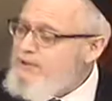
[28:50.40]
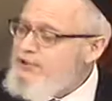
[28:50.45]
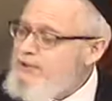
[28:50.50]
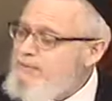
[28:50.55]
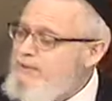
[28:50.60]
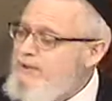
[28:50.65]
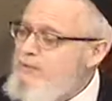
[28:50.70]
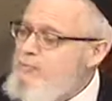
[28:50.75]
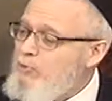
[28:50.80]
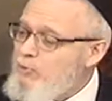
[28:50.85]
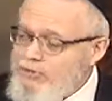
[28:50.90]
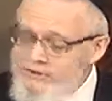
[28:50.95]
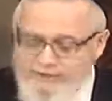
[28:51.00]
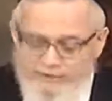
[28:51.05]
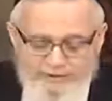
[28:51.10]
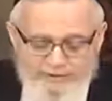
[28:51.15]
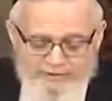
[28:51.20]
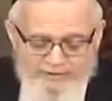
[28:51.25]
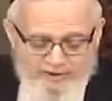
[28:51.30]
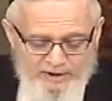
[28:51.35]
should become
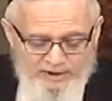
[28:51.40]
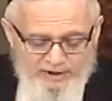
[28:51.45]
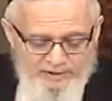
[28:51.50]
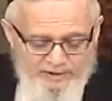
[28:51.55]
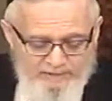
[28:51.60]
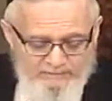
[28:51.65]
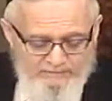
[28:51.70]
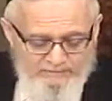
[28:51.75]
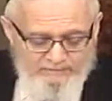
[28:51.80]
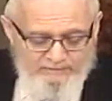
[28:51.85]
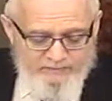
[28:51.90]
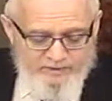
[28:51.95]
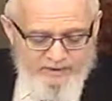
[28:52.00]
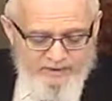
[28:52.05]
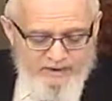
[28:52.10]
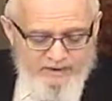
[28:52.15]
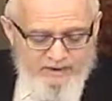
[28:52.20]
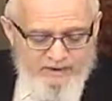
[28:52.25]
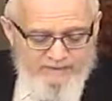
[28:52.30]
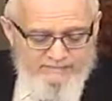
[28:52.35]
ordinary money,
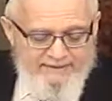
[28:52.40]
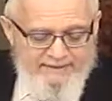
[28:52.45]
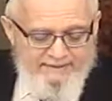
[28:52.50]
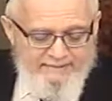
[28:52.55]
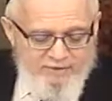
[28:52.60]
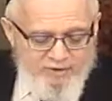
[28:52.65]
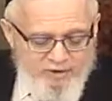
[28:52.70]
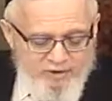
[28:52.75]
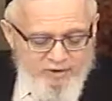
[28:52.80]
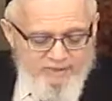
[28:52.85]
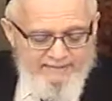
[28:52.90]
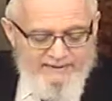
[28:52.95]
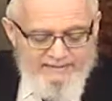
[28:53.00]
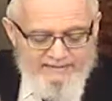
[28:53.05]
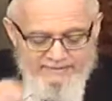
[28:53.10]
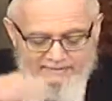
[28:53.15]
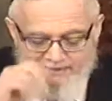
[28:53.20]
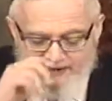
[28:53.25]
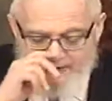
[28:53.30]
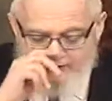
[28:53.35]
then
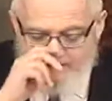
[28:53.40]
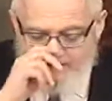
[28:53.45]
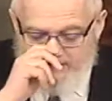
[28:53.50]
we